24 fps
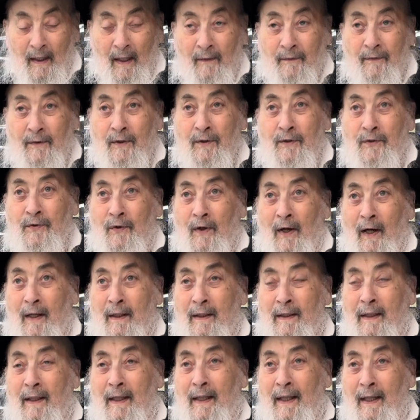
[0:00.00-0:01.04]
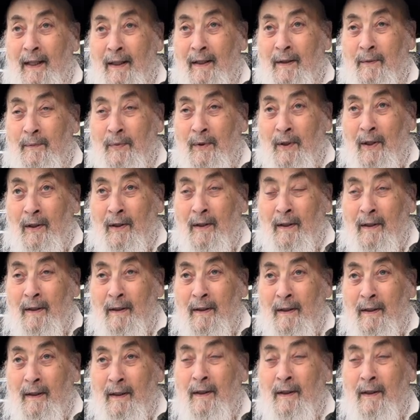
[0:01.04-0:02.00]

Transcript: have to try to hear the bracha